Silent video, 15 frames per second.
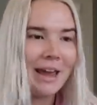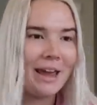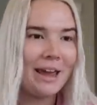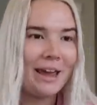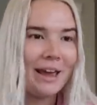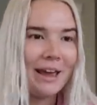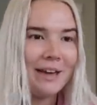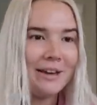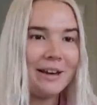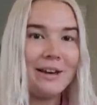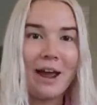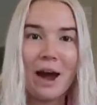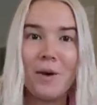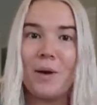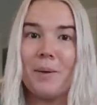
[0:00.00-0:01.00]
and
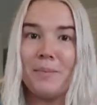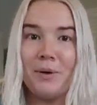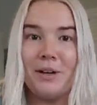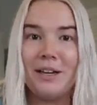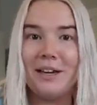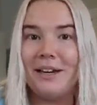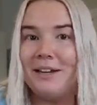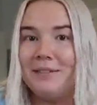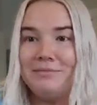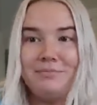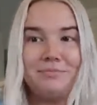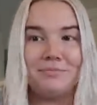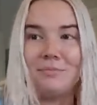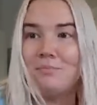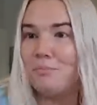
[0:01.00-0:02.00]
now I'm putting in
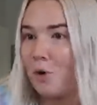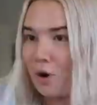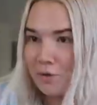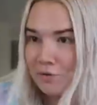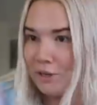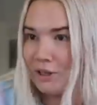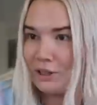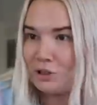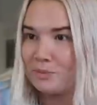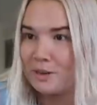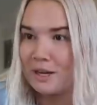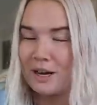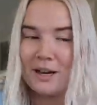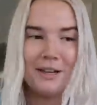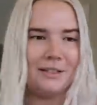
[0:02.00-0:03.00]
more footage
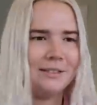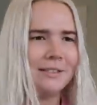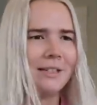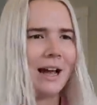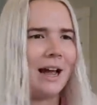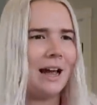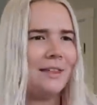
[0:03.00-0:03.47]
because